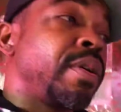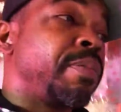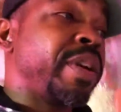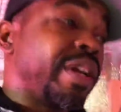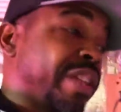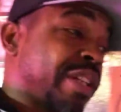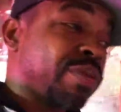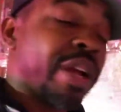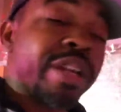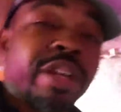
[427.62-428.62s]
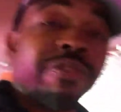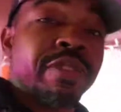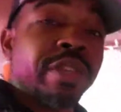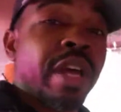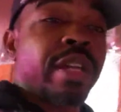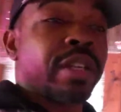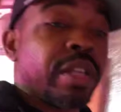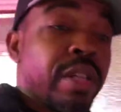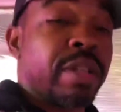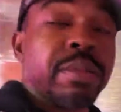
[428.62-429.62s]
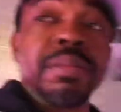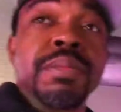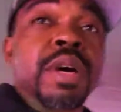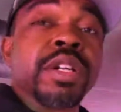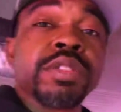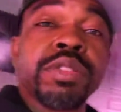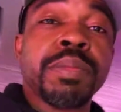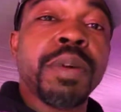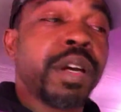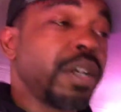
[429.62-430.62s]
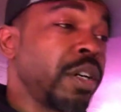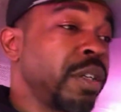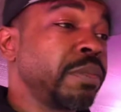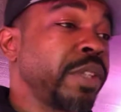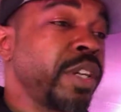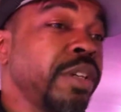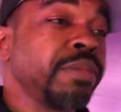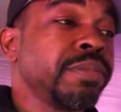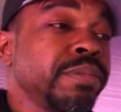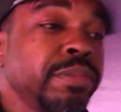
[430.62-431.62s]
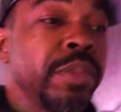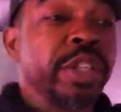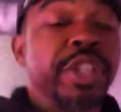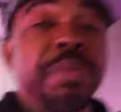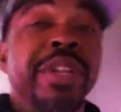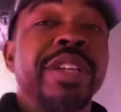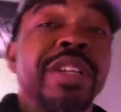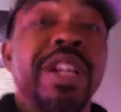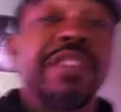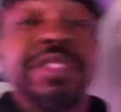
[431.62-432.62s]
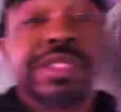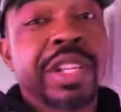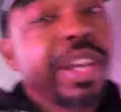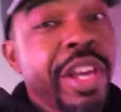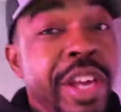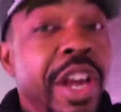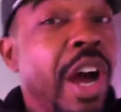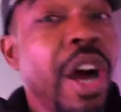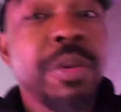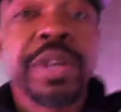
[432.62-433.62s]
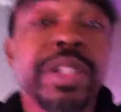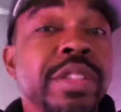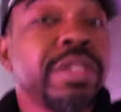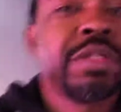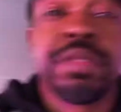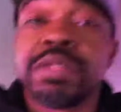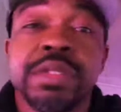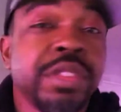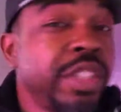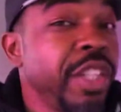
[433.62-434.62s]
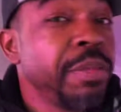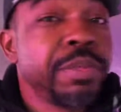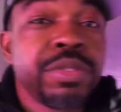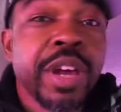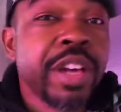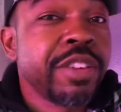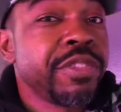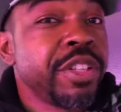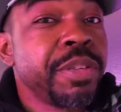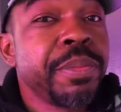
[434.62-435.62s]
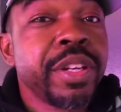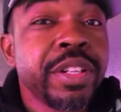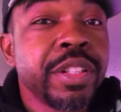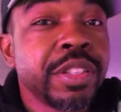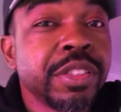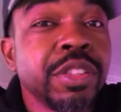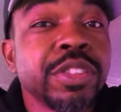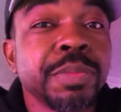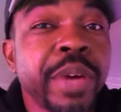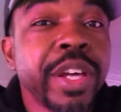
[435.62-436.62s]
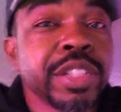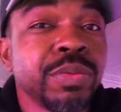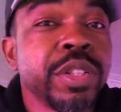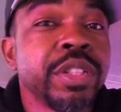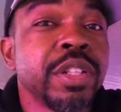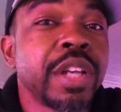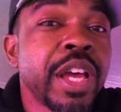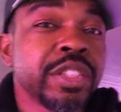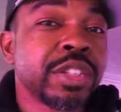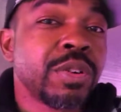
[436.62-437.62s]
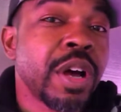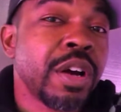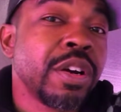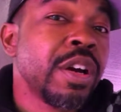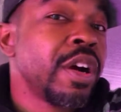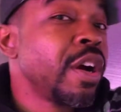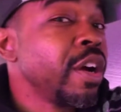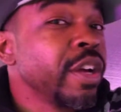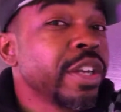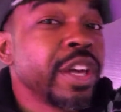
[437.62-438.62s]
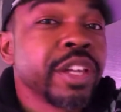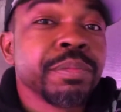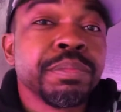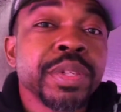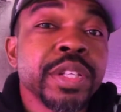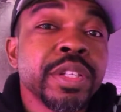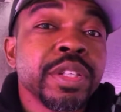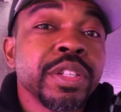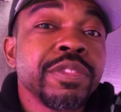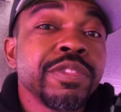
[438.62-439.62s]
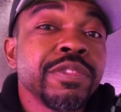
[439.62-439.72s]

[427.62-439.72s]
but yeah, that's what I get for not um, monitoring my um, damn humidity levels. Always keep track of your humidity because those spikes when the lights go out, can be